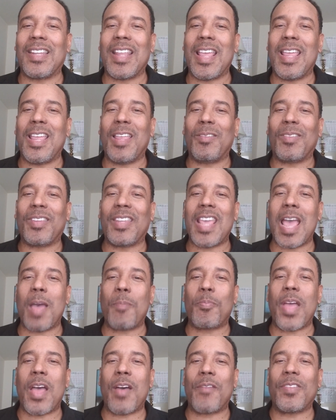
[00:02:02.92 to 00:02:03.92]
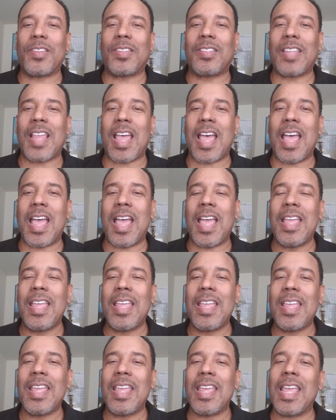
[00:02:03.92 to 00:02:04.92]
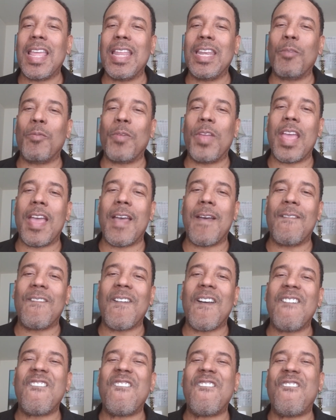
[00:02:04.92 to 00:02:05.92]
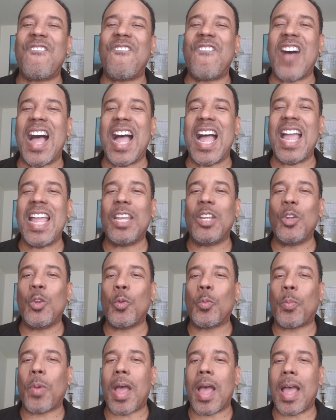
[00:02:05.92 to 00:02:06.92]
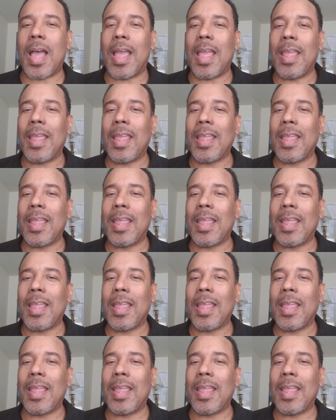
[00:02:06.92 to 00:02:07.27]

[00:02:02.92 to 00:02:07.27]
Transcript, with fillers: names. Kappa Alpha Psi, and then we have Phi Nu Pi